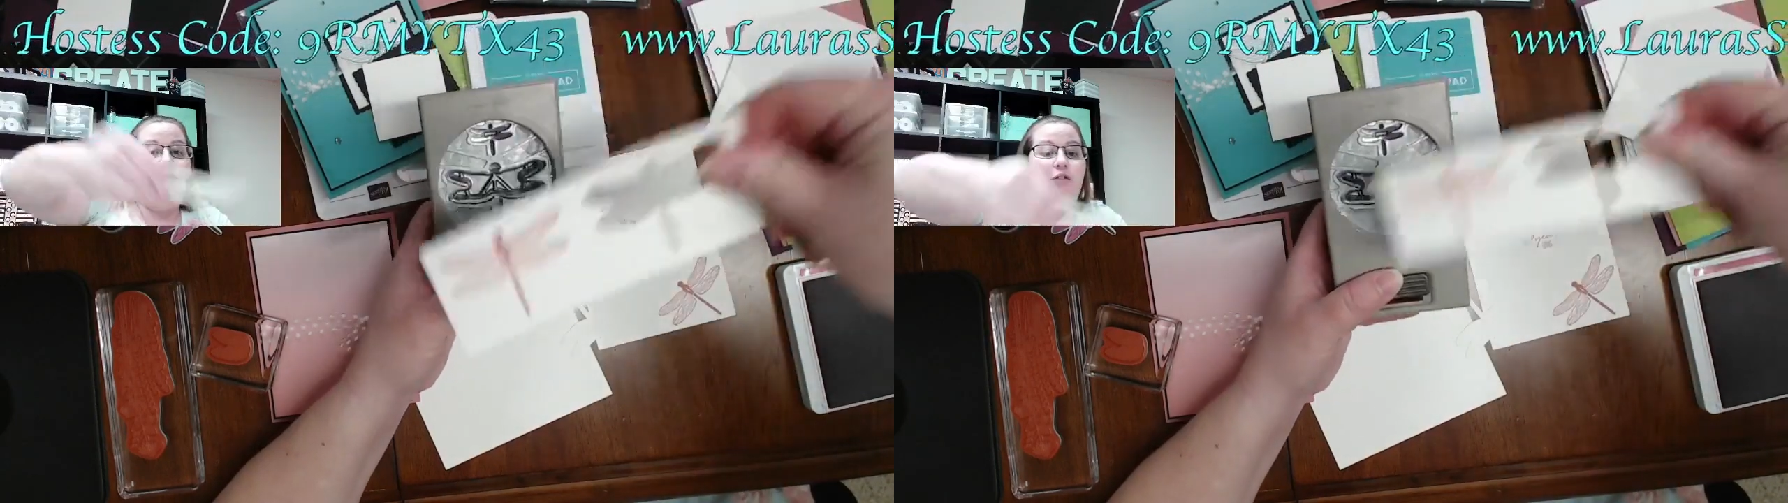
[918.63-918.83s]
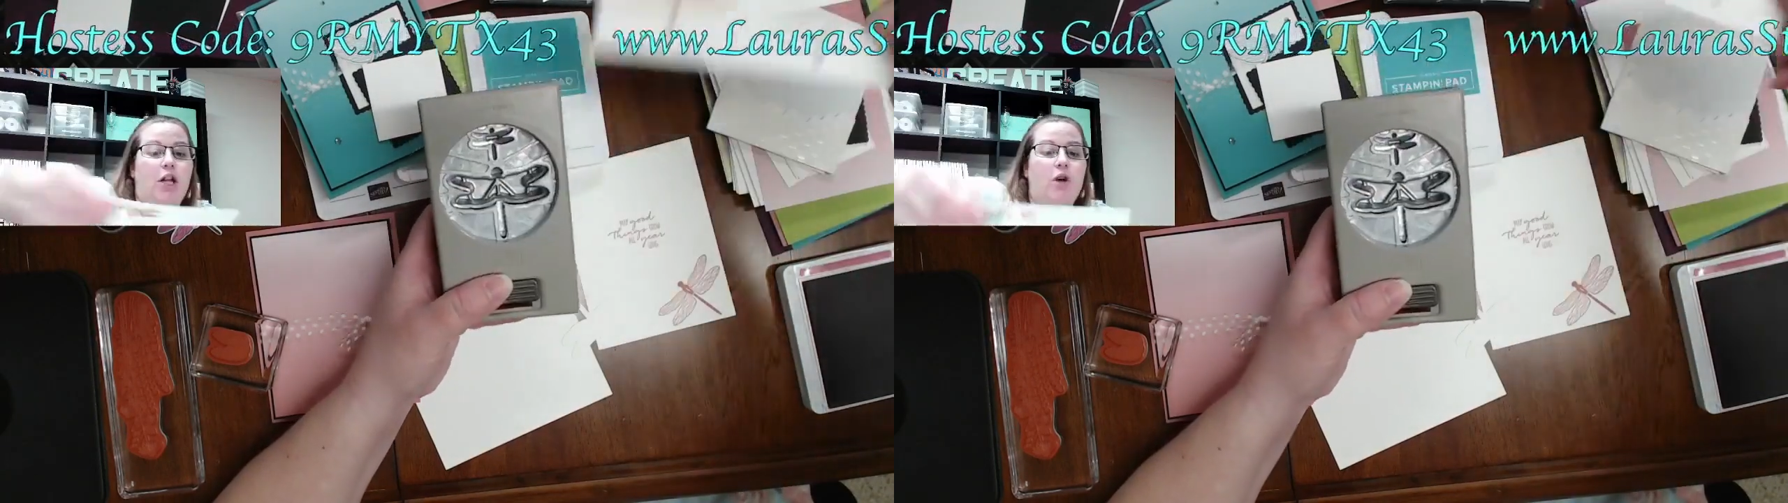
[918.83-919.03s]

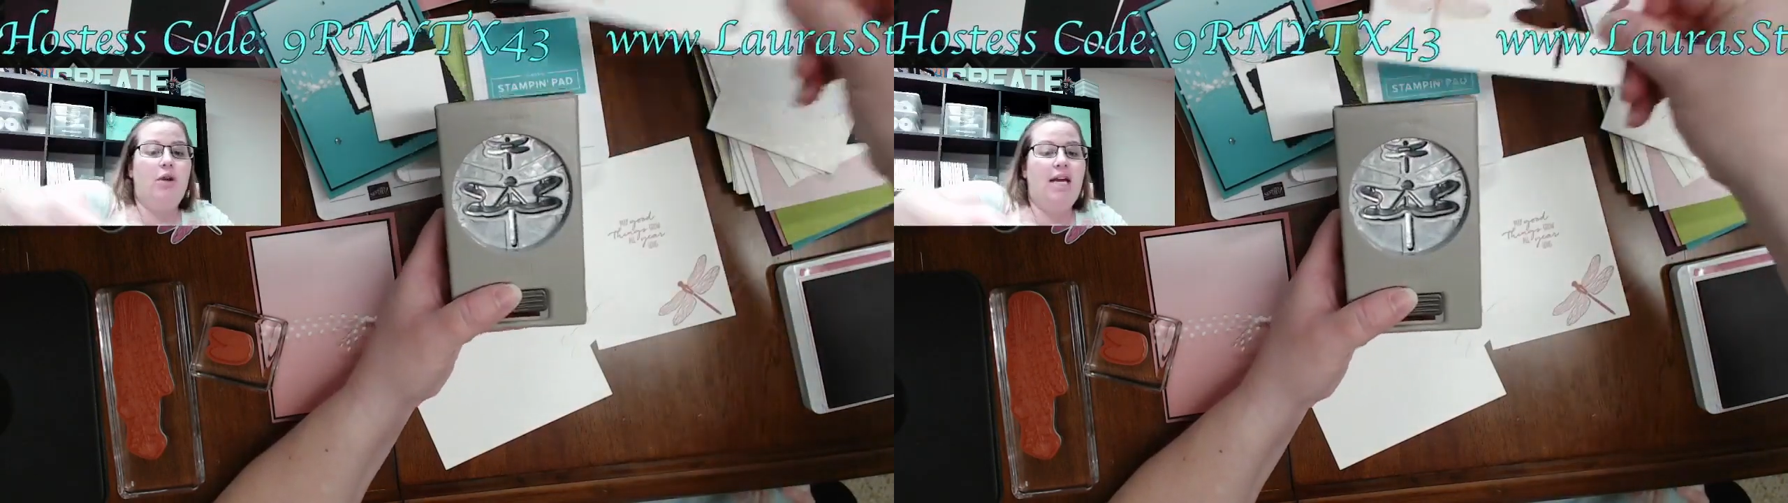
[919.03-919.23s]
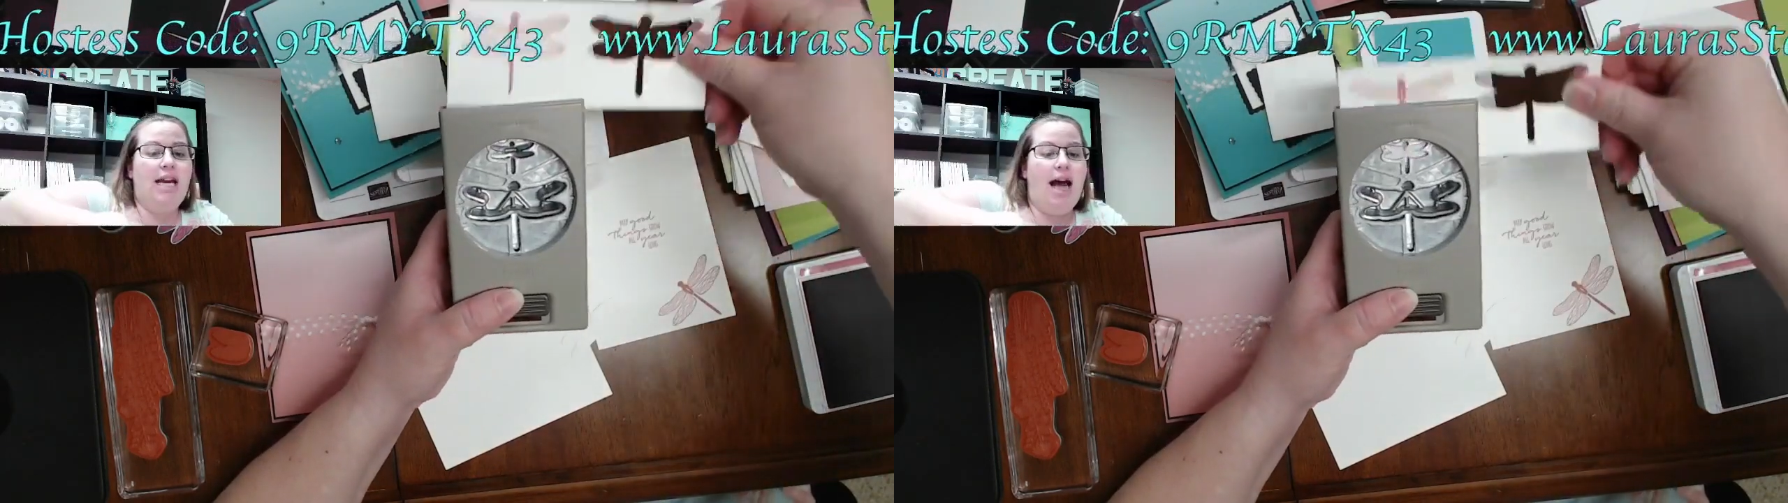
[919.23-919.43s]

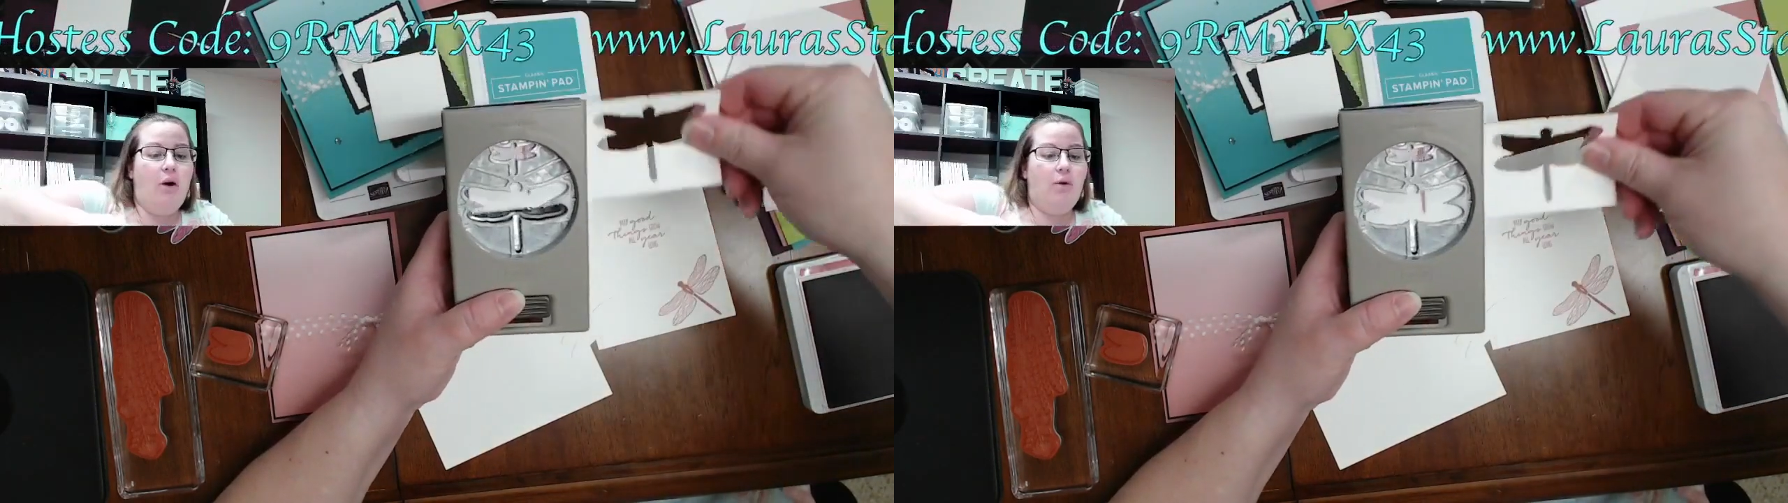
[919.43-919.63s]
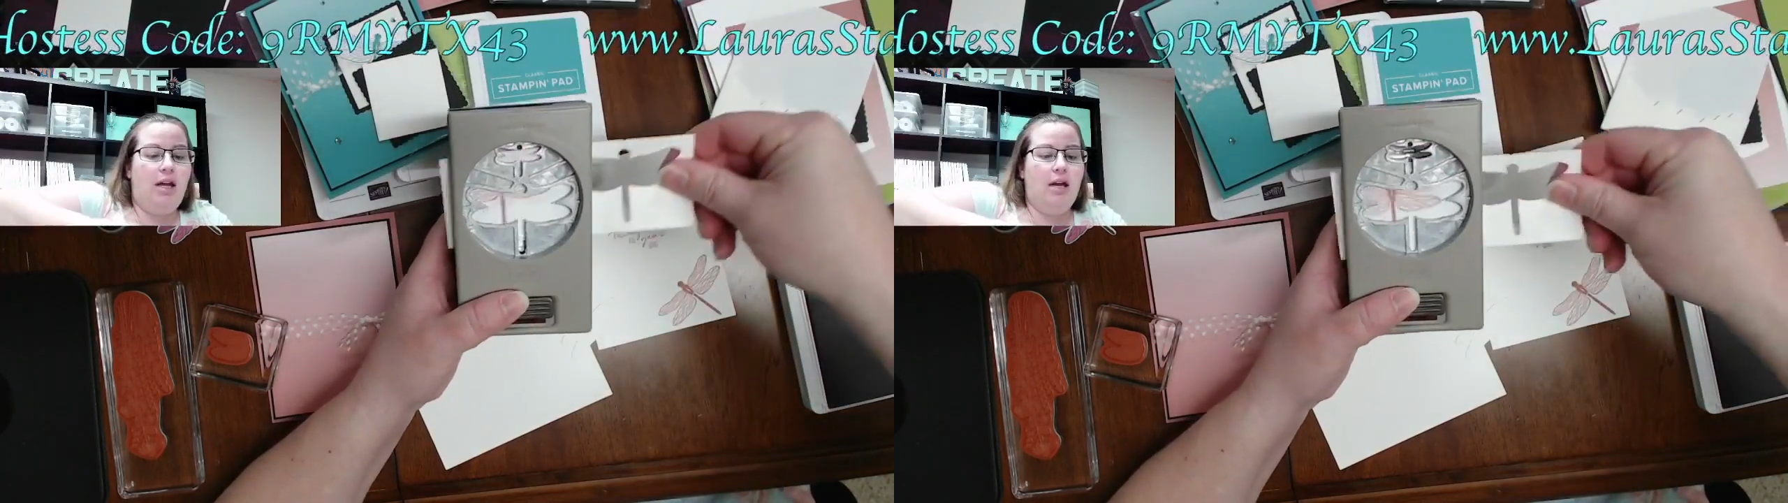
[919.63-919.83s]
floating
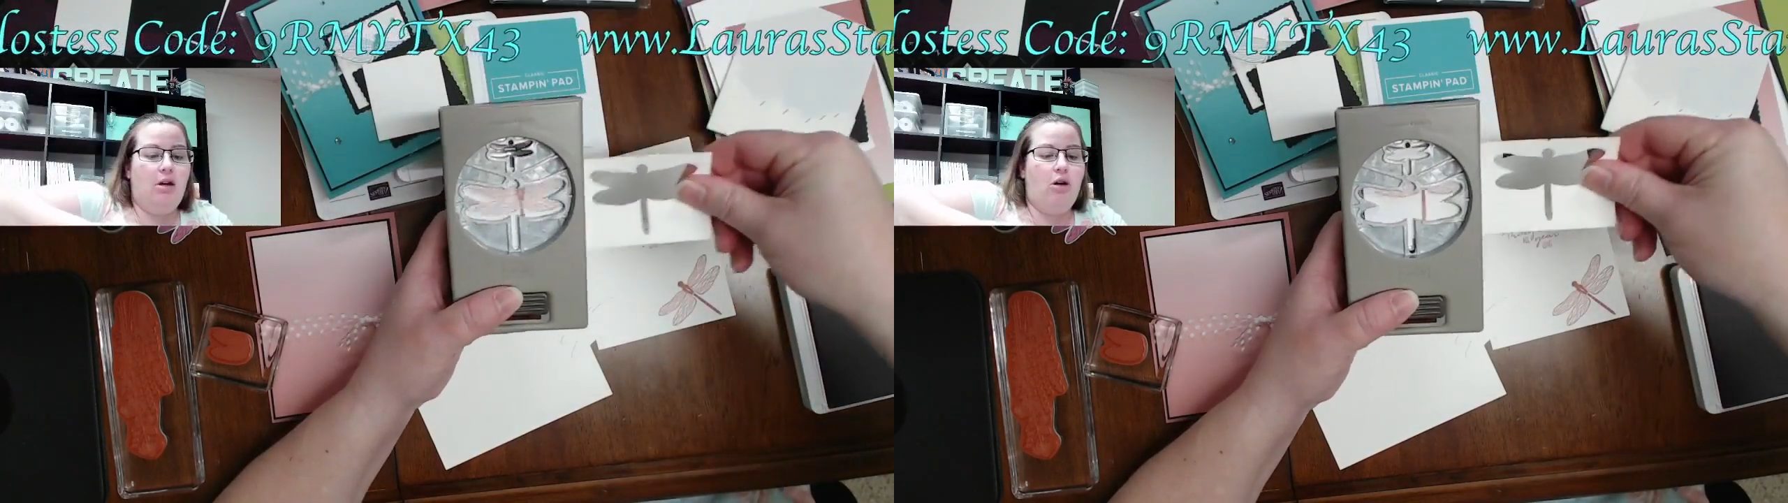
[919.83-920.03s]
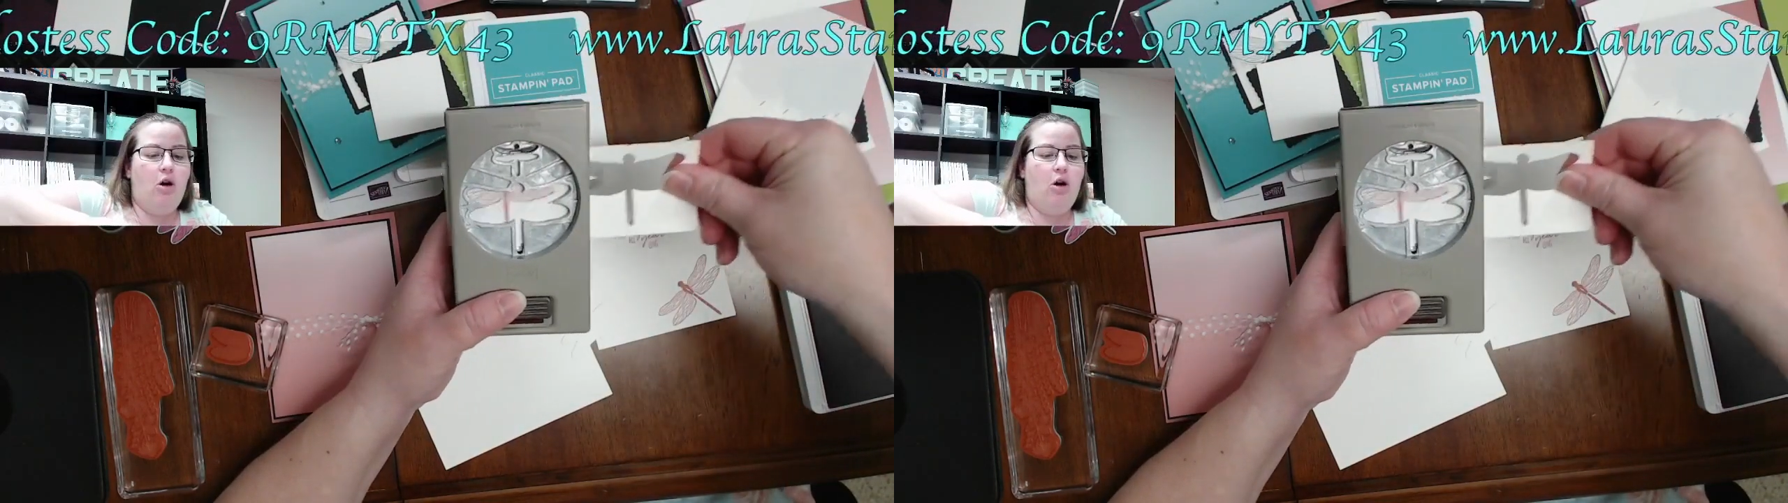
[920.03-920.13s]
out here